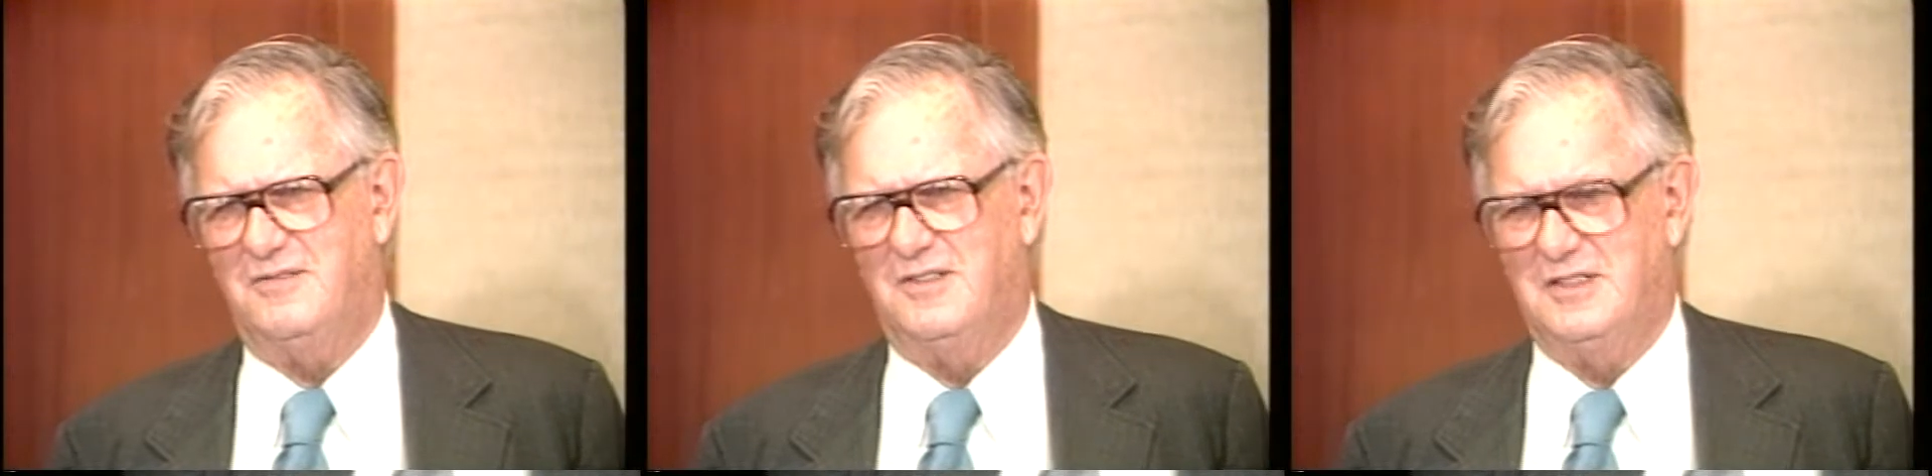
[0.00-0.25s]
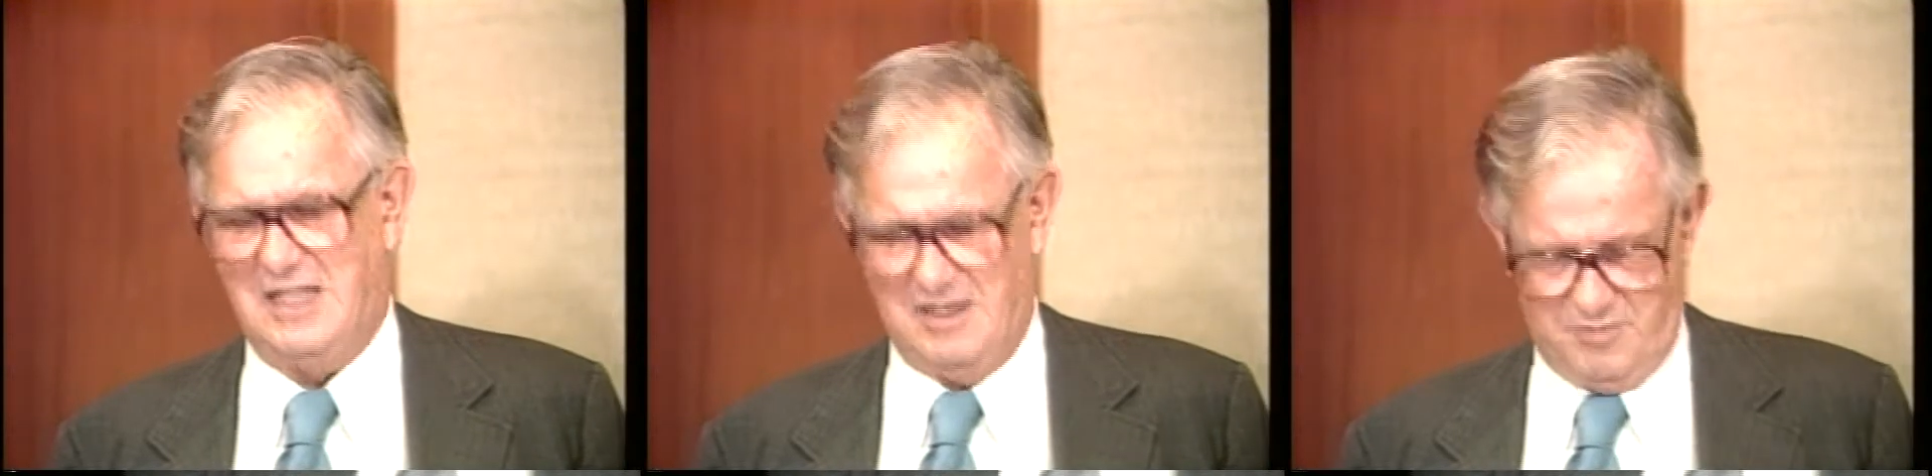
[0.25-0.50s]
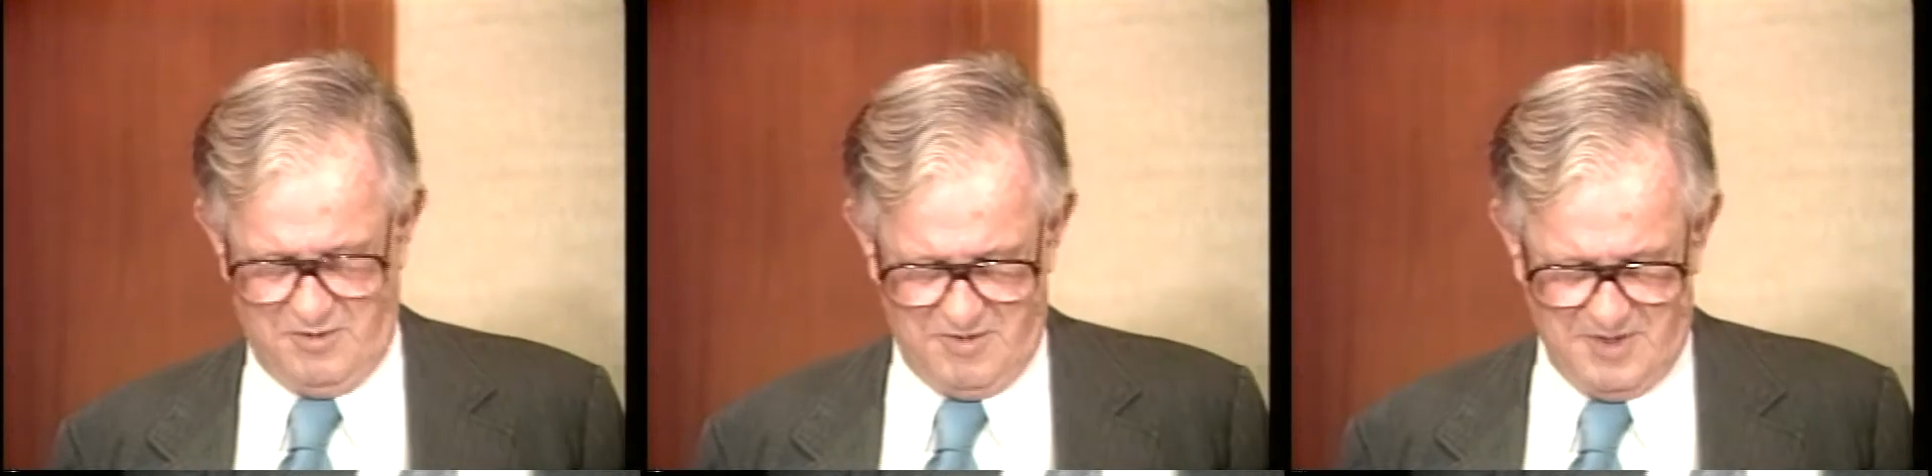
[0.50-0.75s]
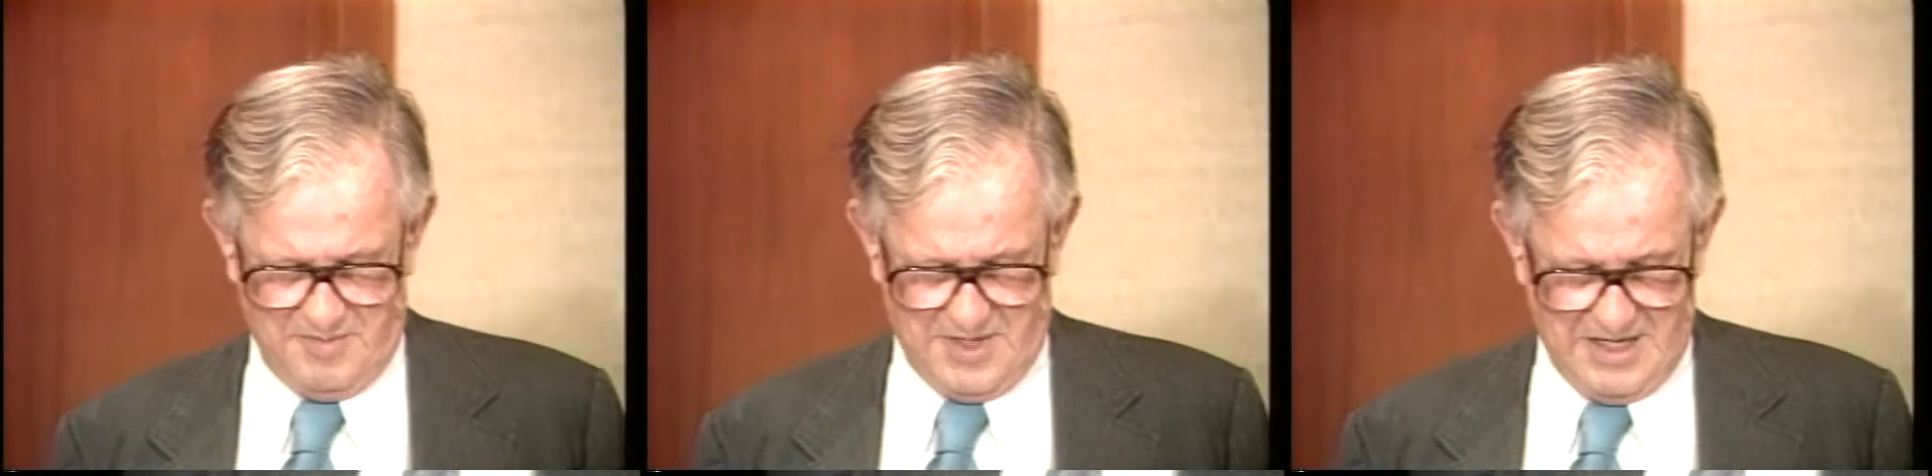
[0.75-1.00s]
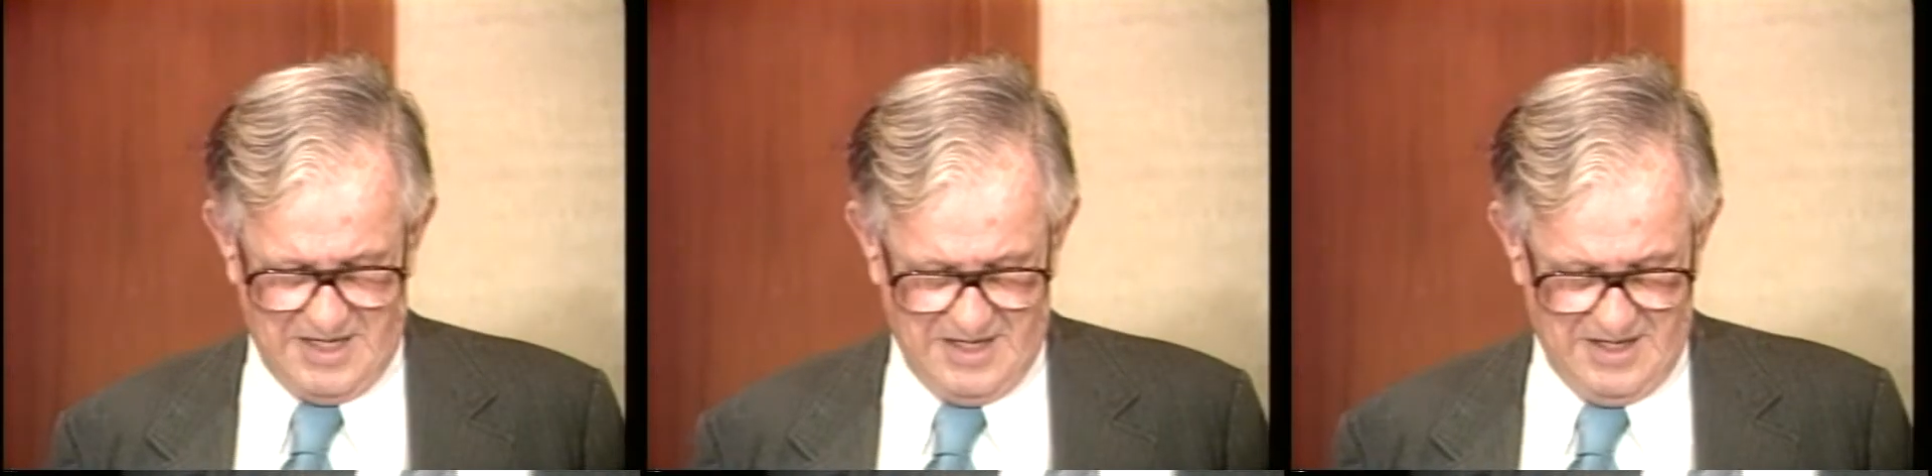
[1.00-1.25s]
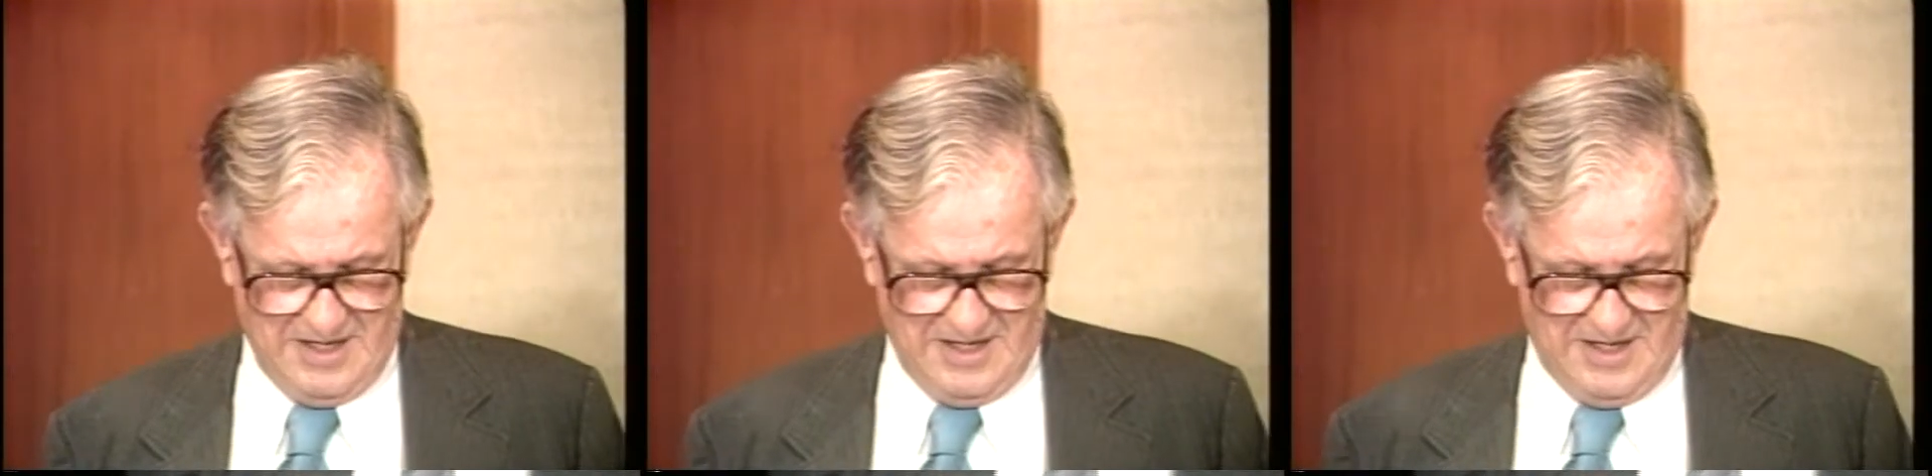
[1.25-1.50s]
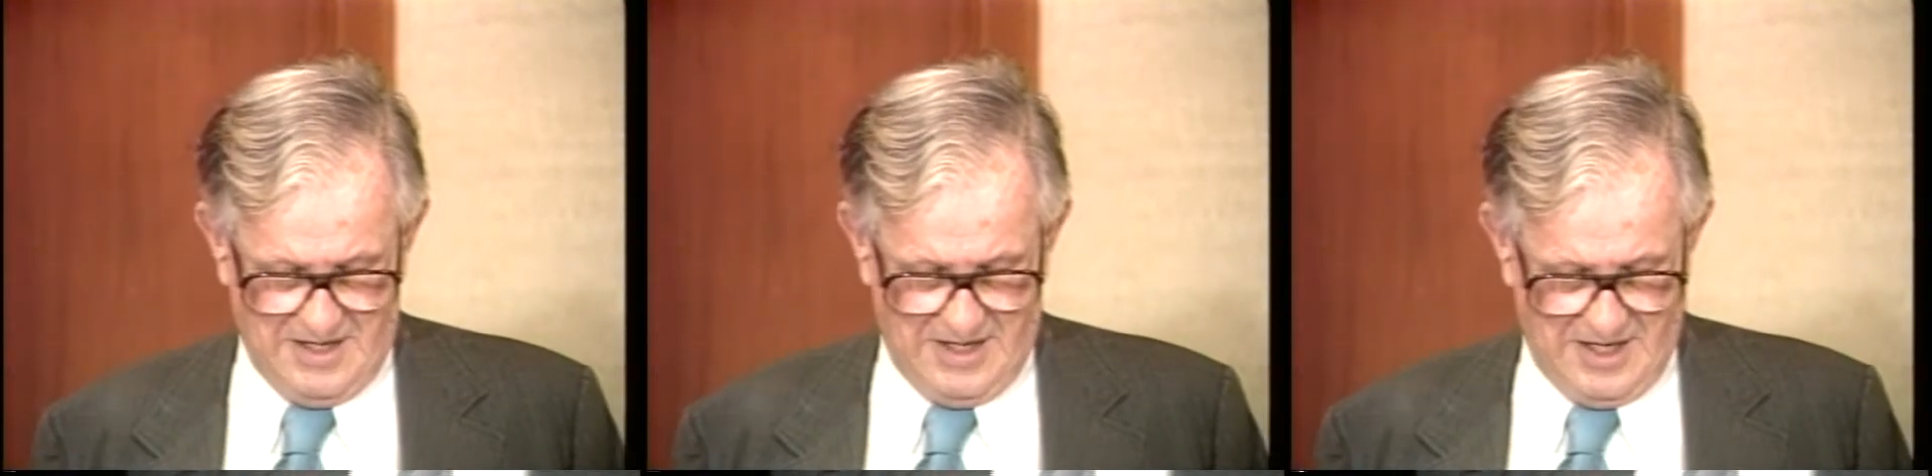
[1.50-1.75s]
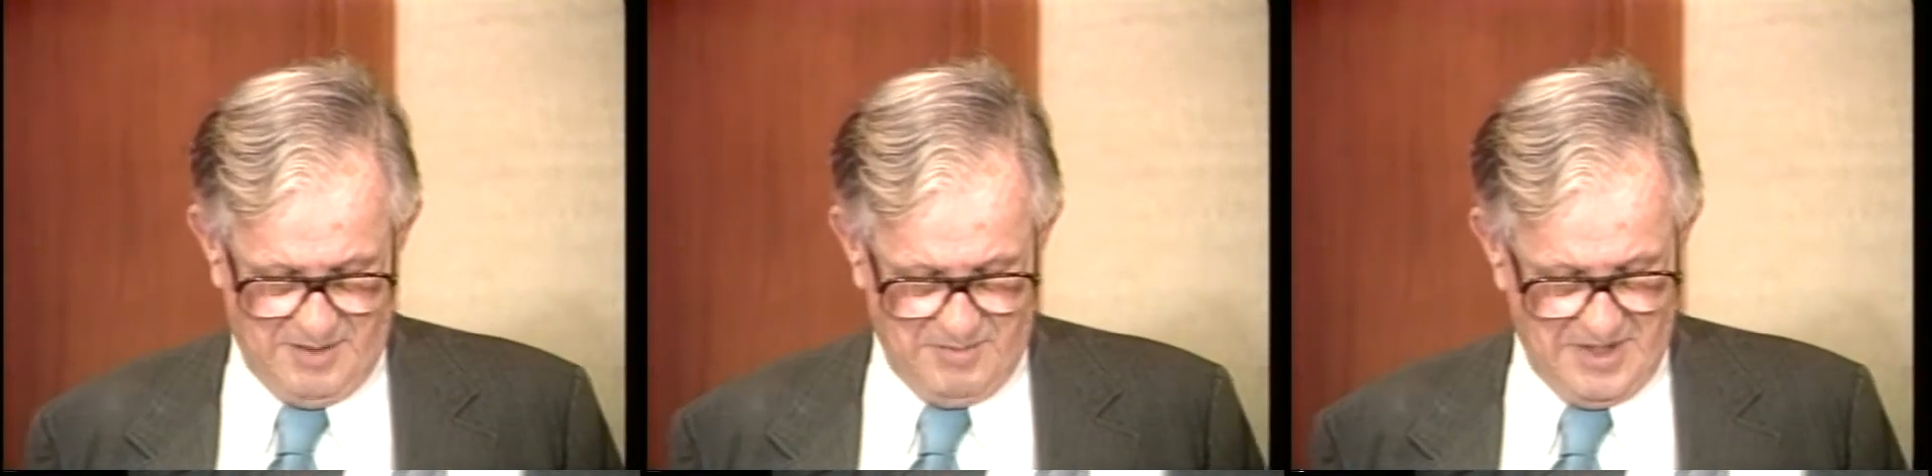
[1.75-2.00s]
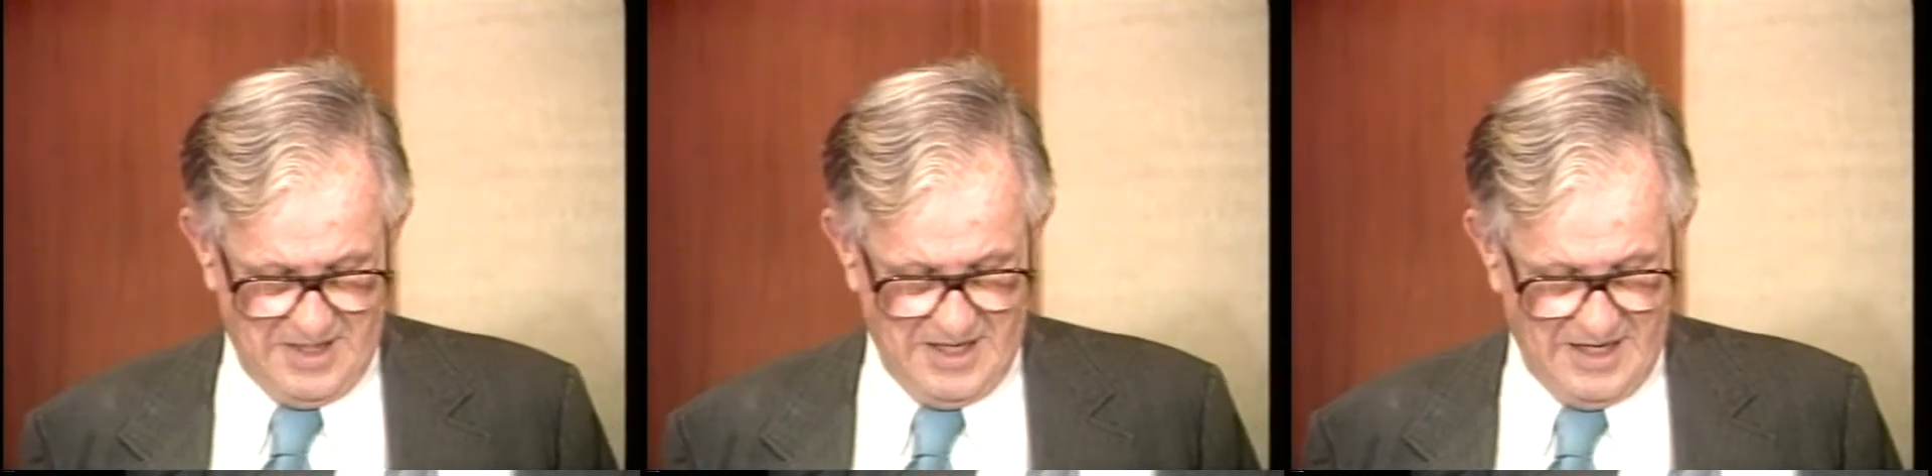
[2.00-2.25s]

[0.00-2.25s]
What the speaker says: For example, one by Edmund